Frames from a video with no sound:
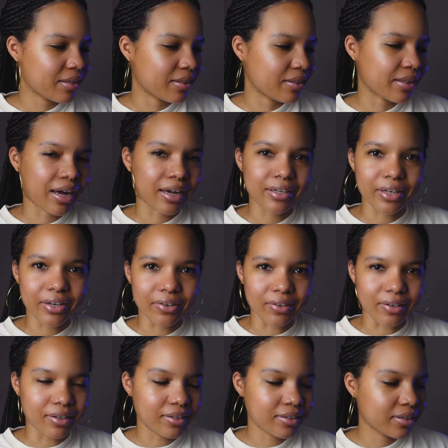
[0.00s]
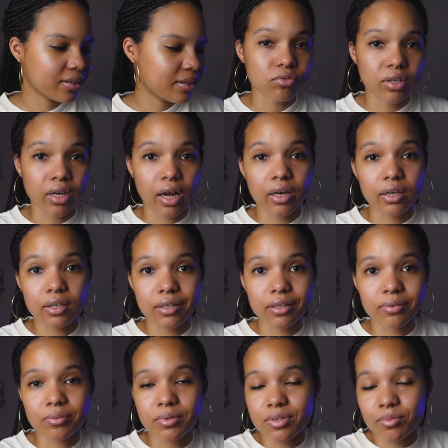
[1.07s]
that era. Rihanna
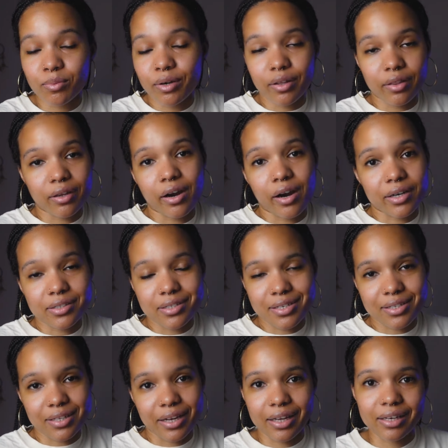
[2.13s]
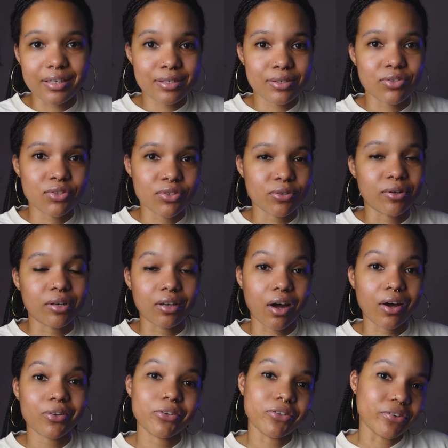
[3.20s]
was one of the artists that I listened to a
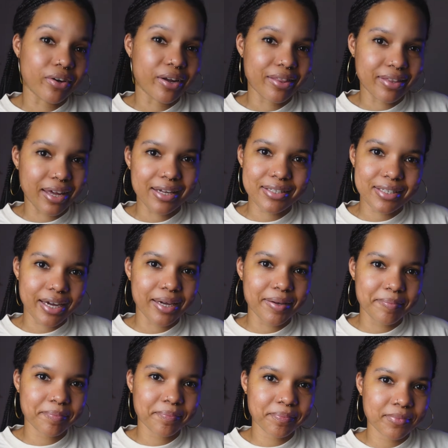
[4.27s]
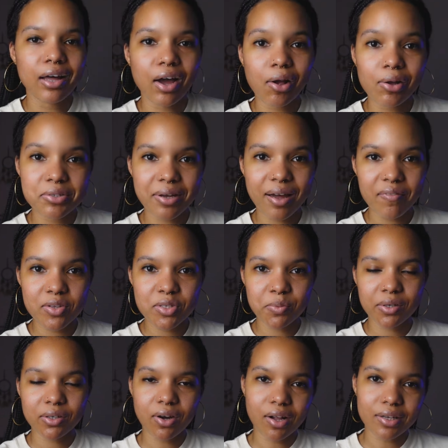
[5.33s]
lot during that time. I also have this
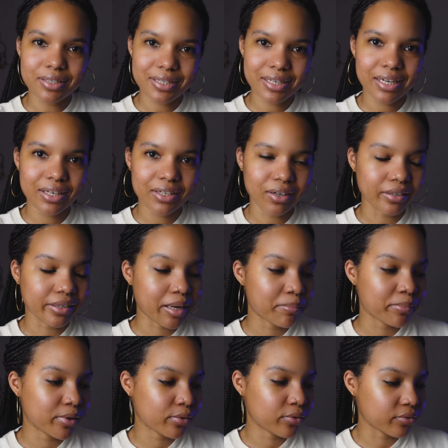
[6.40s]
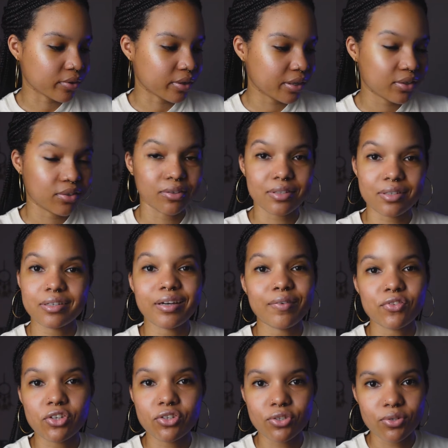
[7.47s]
one called teen.mp3, and you can see I've
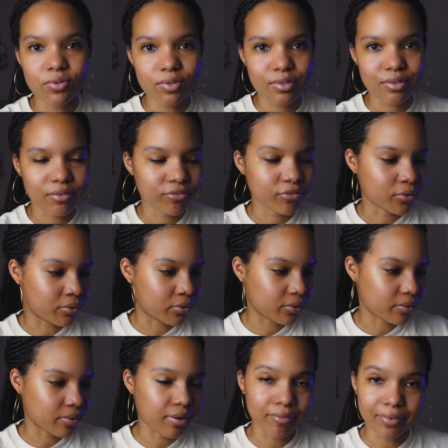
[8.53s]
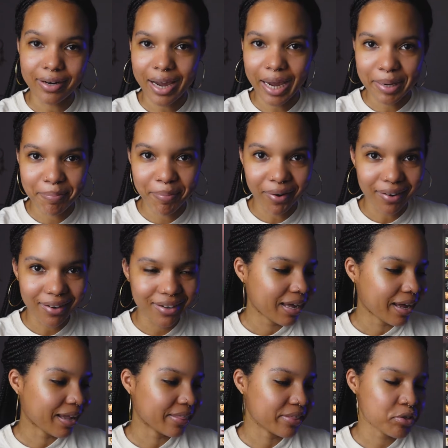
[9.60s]
just used a photo of an iPod,
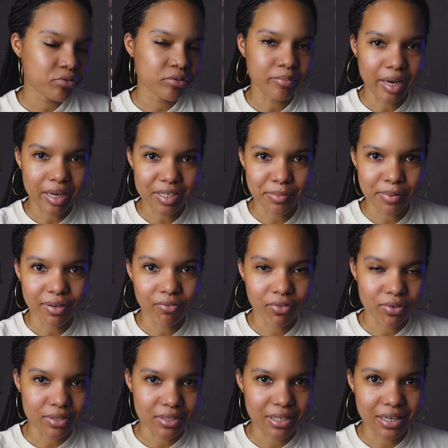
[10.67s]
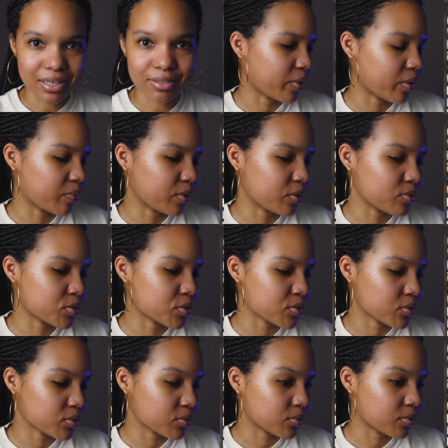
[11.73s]
and this reminds me of those days where we used
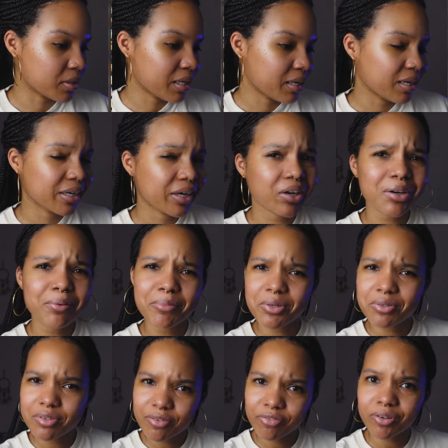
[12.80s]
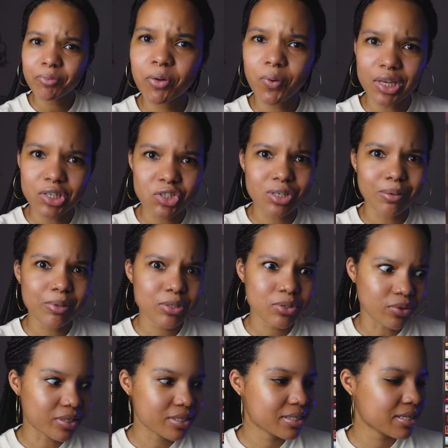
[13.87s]
to get our music from questionable
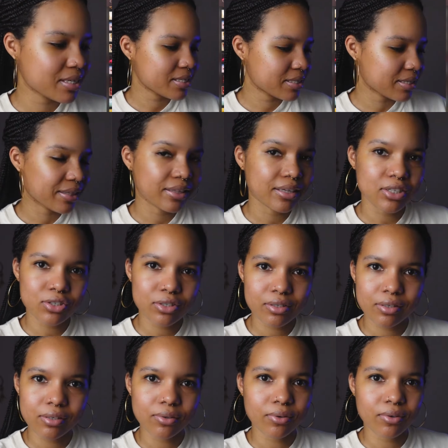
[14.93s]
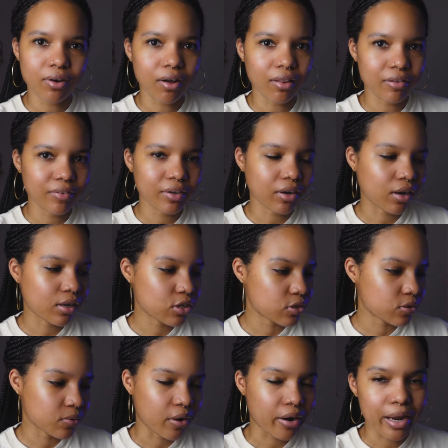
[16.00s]
sources and then just load all of it
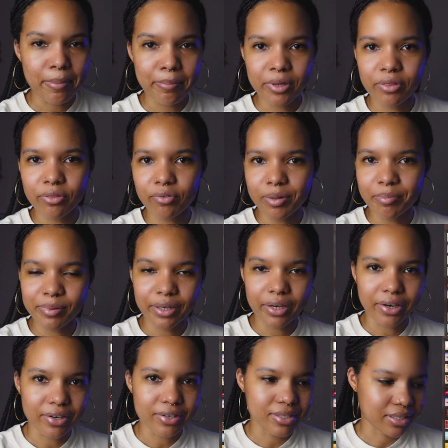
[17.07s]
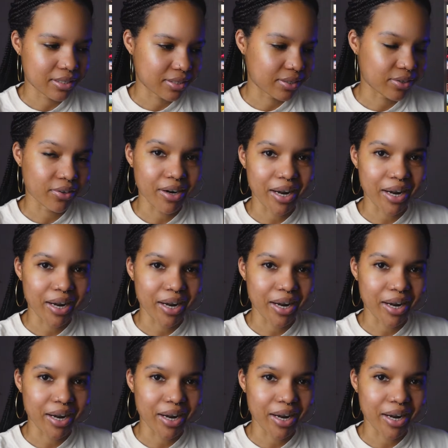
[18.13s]
onto our MP3 players and our